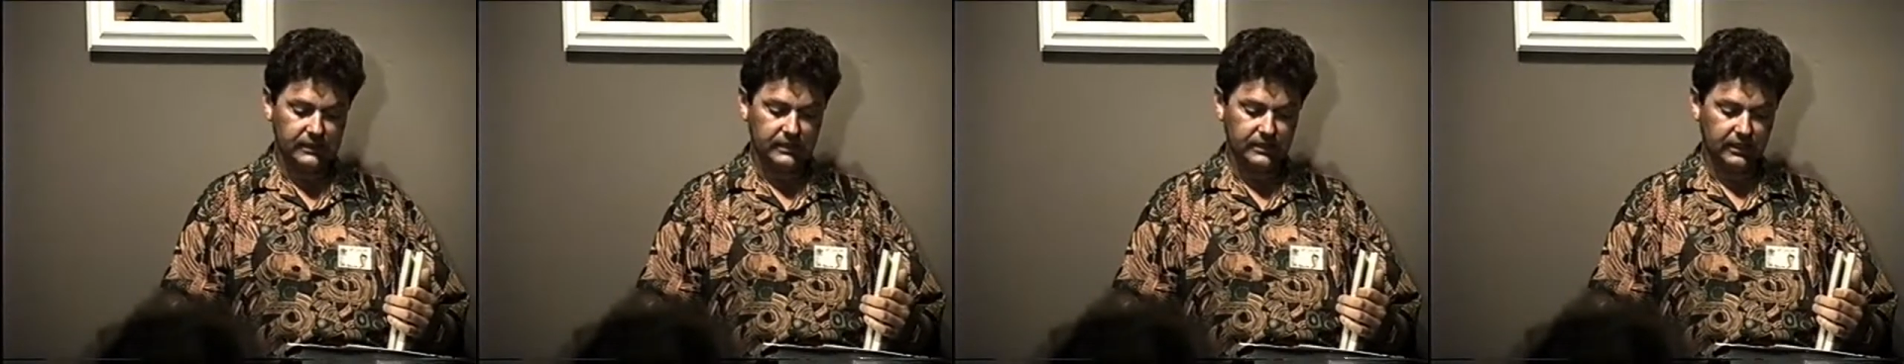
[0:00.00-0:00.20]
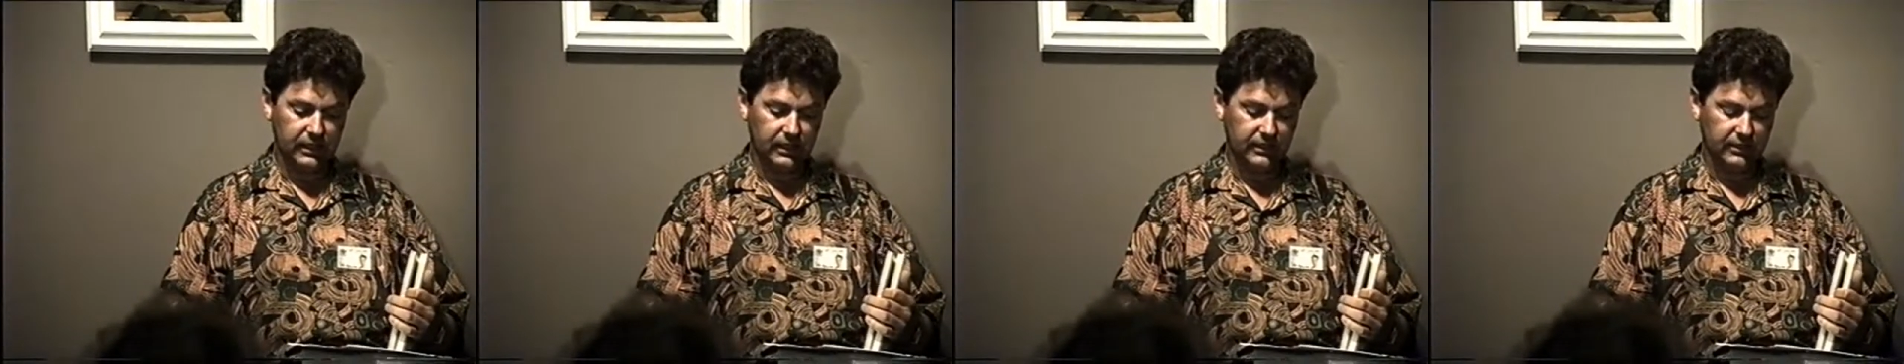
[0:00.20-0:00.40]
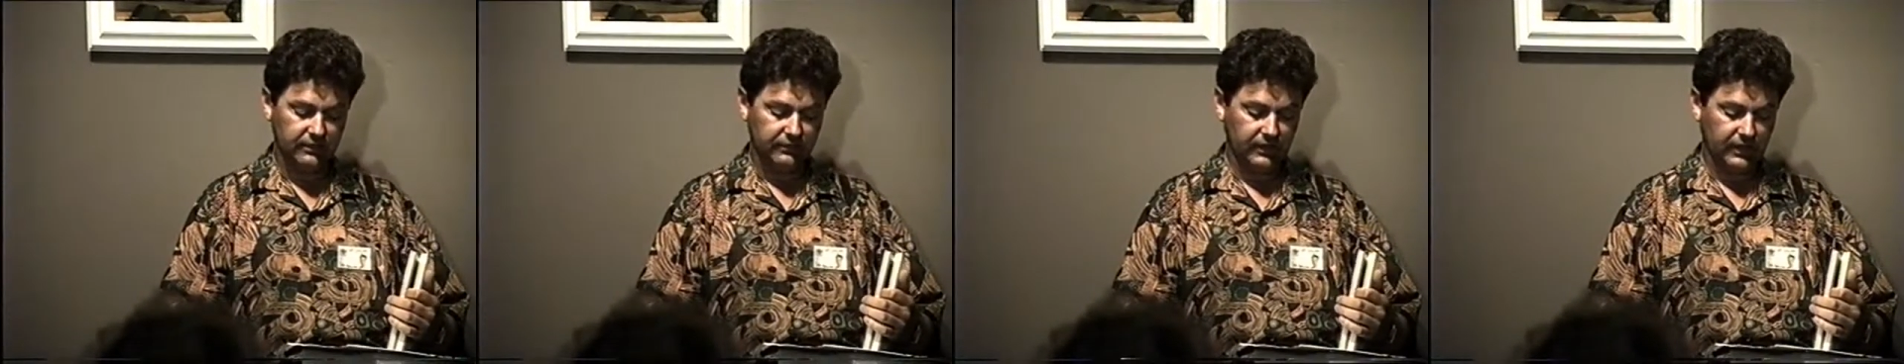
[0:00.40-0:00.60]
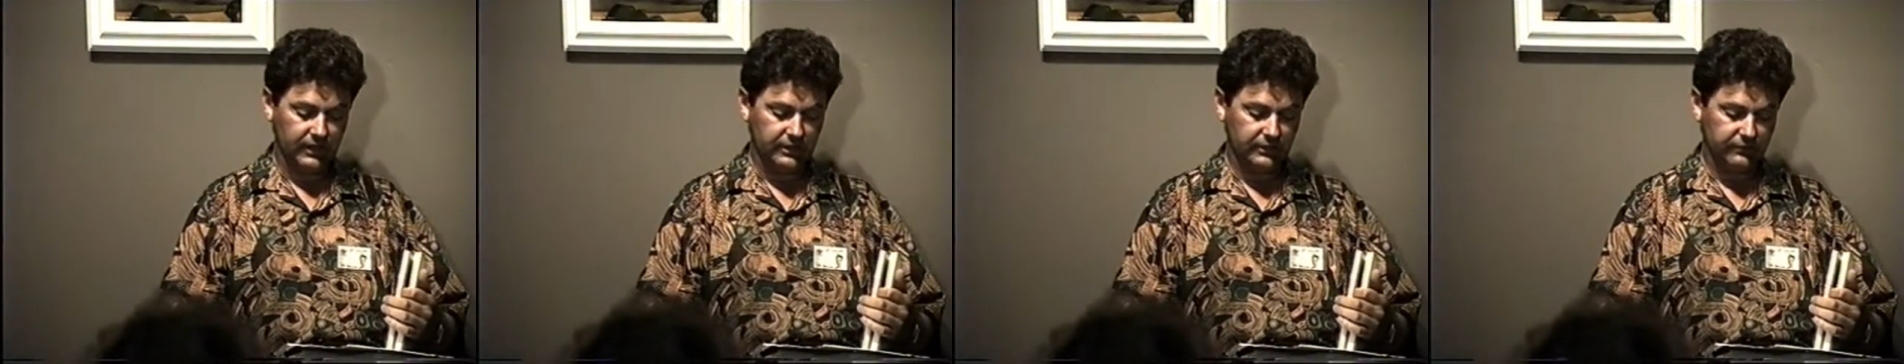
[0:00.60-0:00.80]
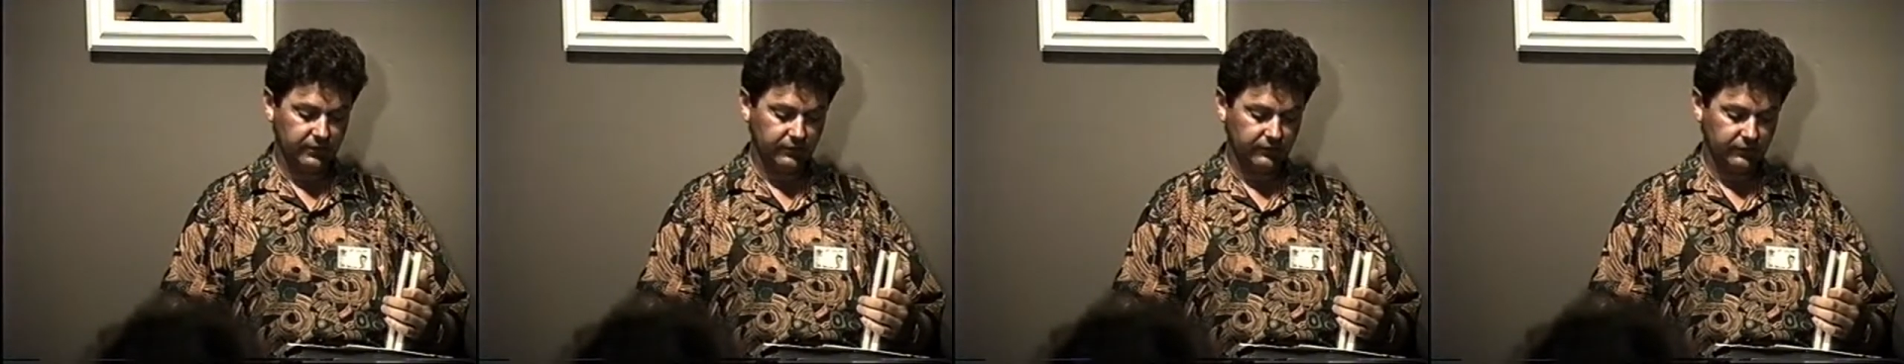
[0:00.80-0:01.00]
Society of
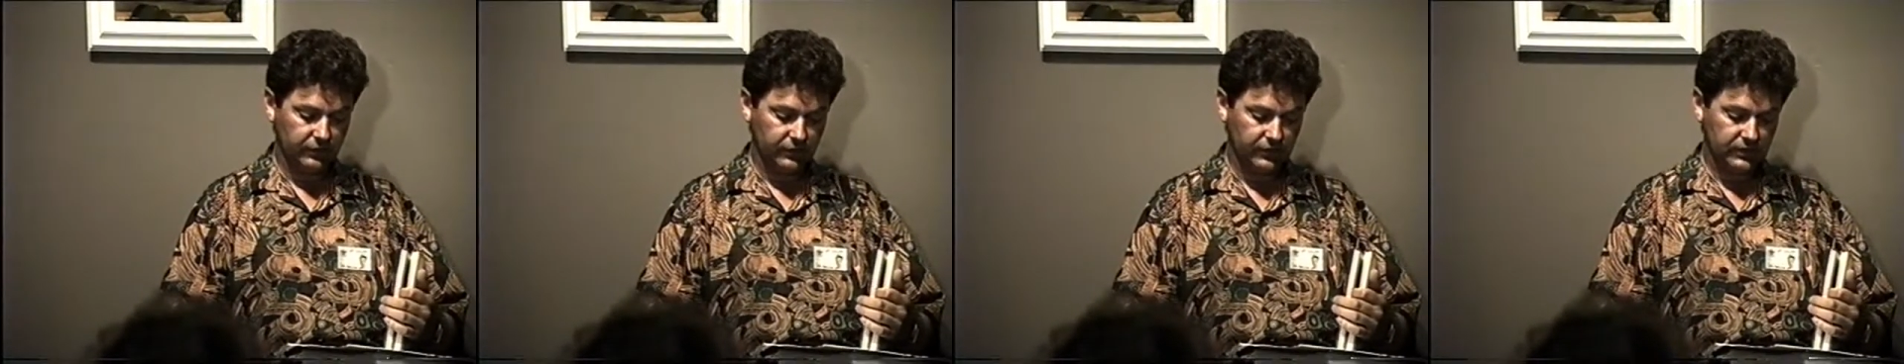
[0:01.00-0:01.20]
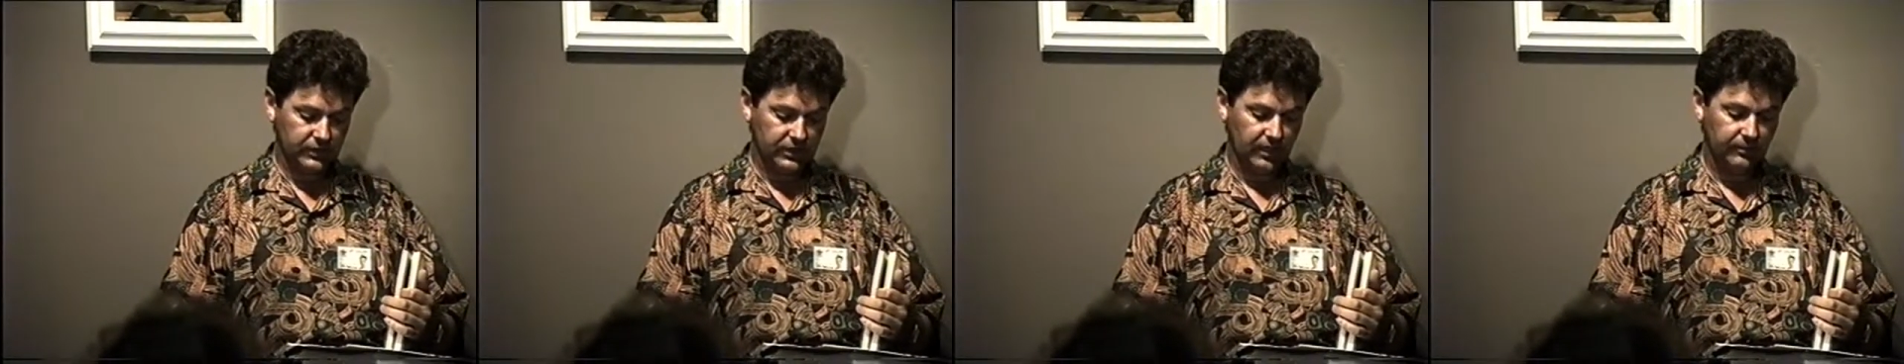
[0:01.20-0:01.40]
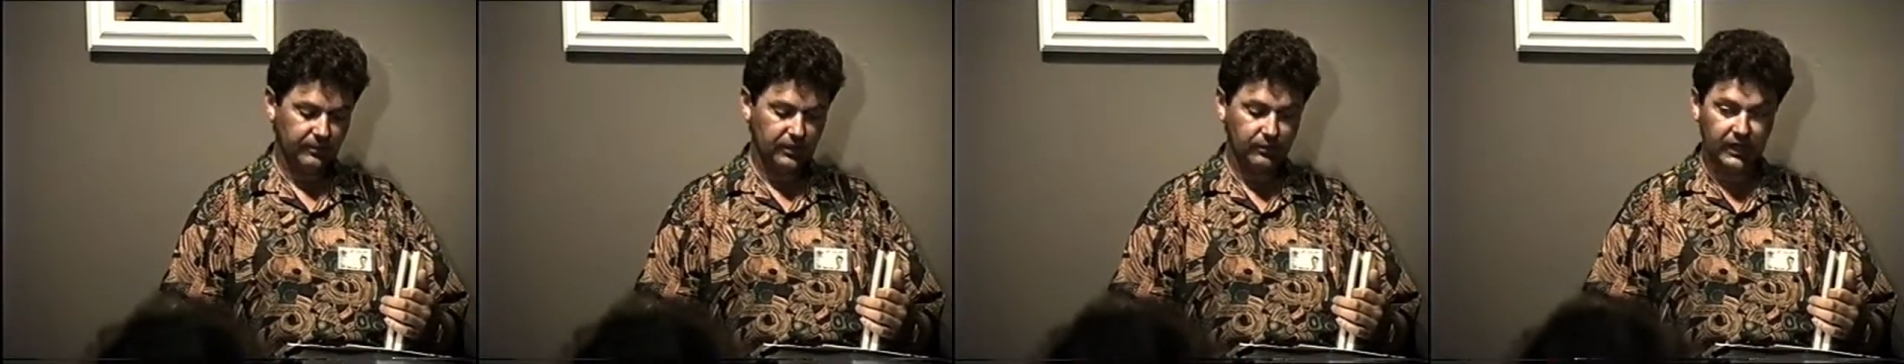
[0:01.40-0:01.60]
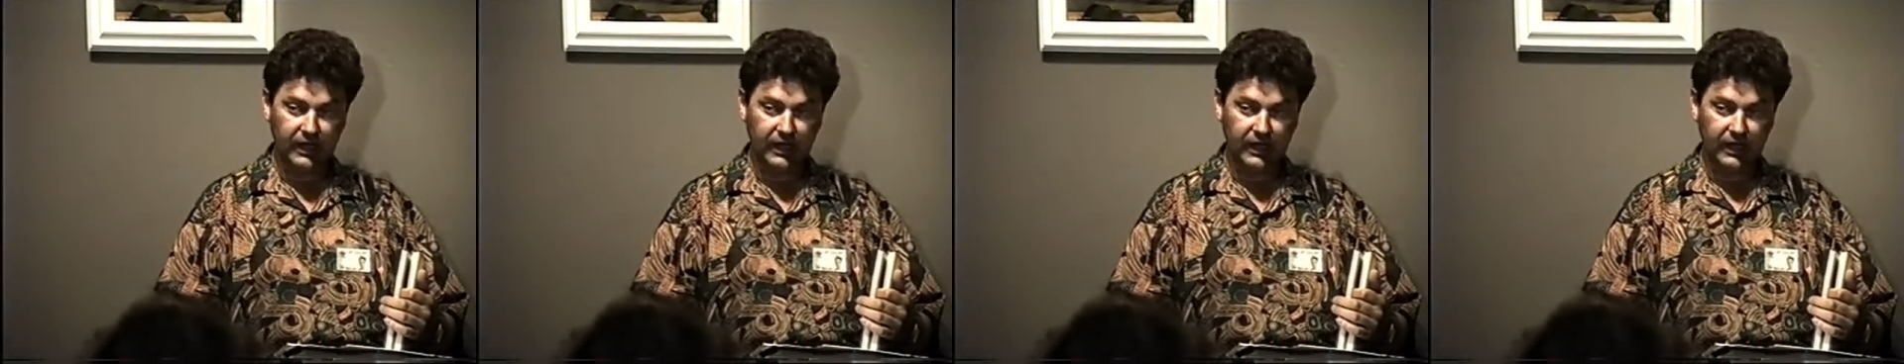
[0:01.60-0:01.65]
Arts for the first time,